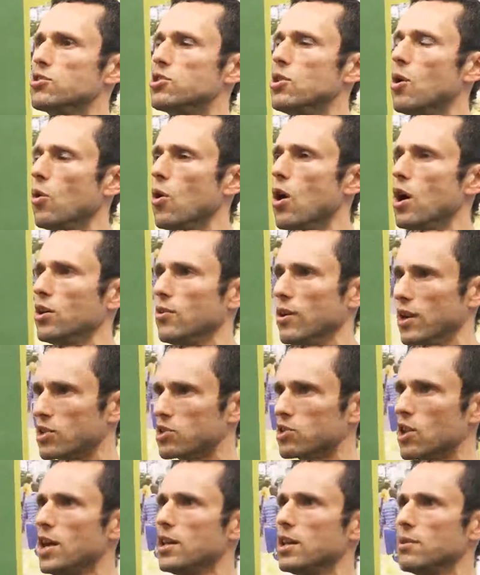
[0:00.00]
is no longer
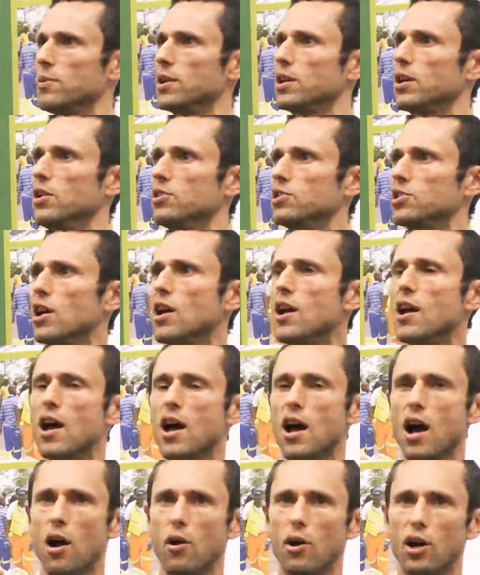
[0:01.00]
exciting because
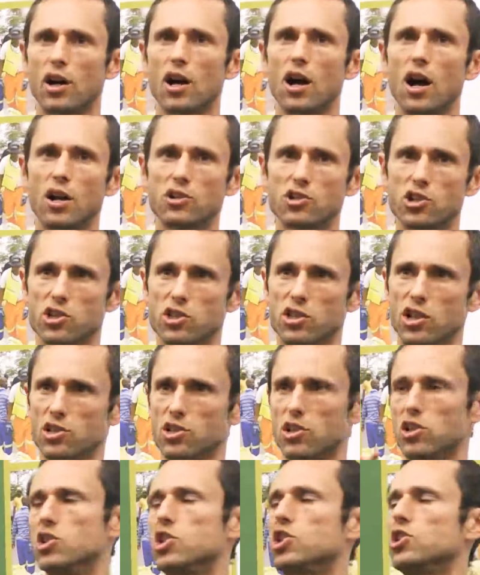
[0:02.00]
our
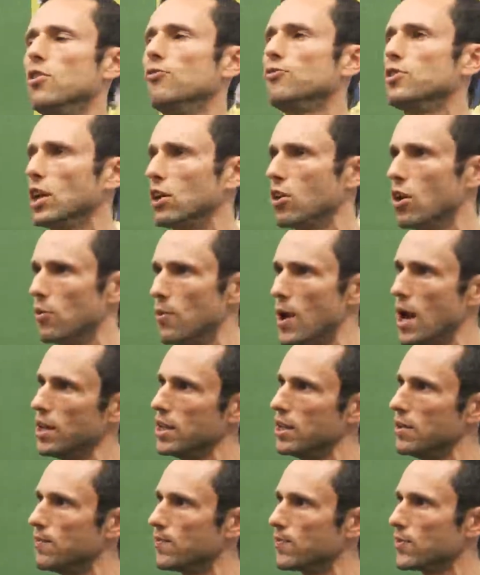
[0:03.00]
consciousness is shifting already.